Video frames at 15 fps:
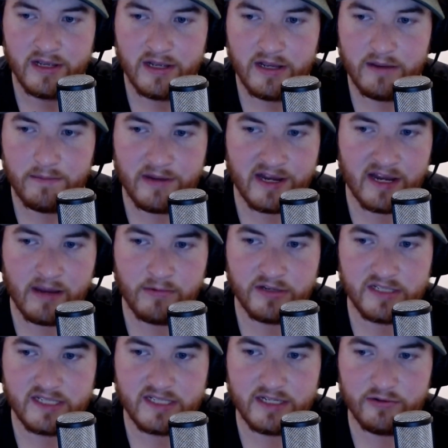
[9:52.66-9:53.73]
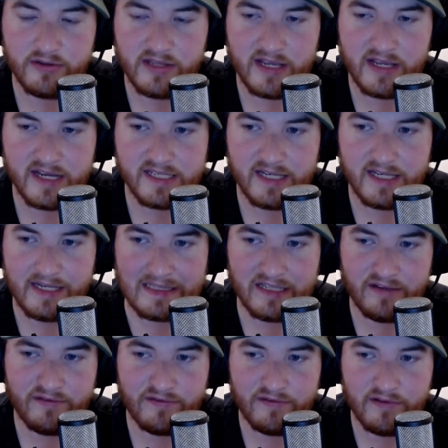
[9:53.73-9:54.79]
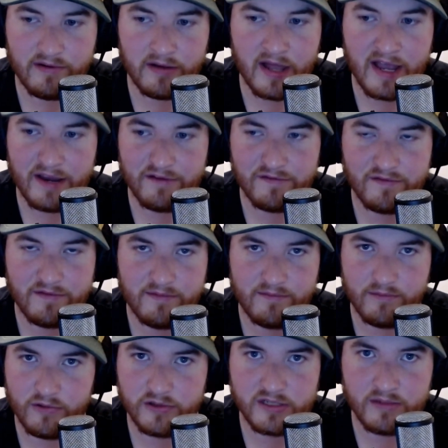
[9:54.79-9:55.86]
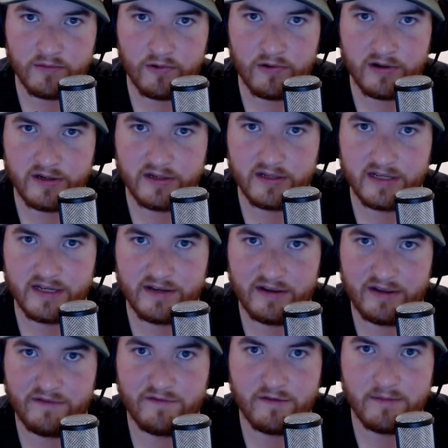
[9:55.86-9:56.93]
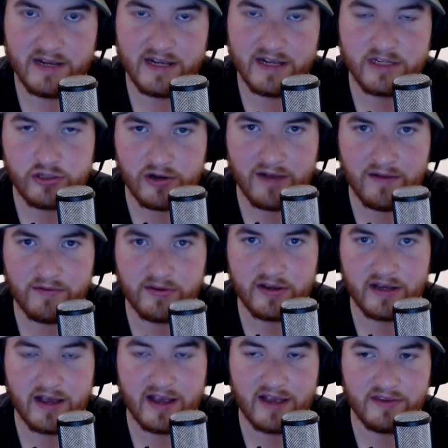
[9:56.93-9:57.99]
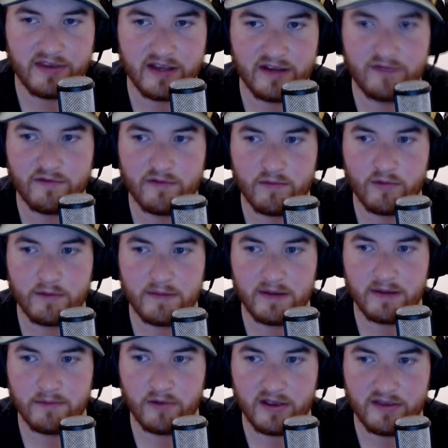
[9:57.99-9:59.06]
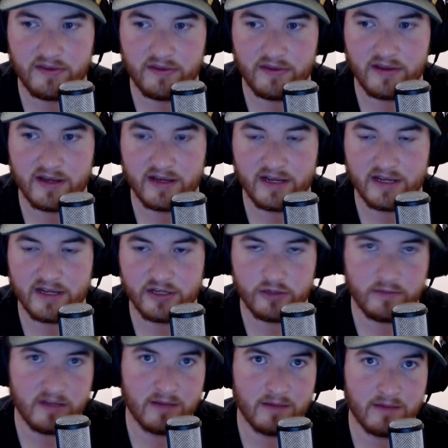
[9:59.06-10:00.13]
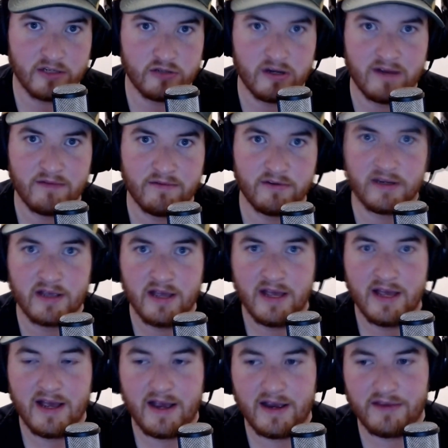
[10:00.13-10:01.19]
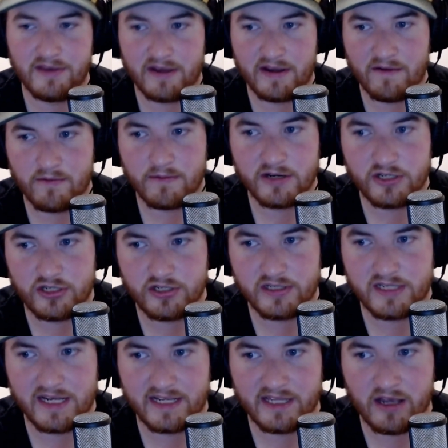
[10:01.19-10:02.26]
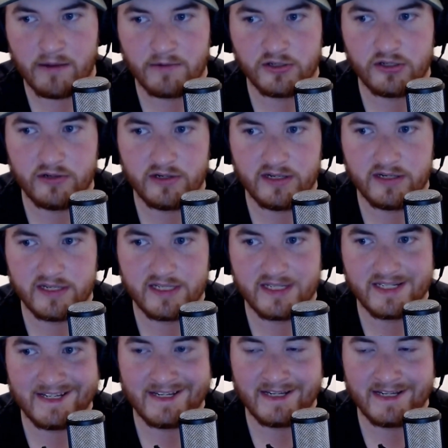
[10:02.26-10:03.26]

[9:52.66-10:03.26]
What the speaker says: being able to see new things and live life, most importantly. And for me, it's traveling. I think for more people, I think it should be about traveling. I think everybody should take the opportunity to see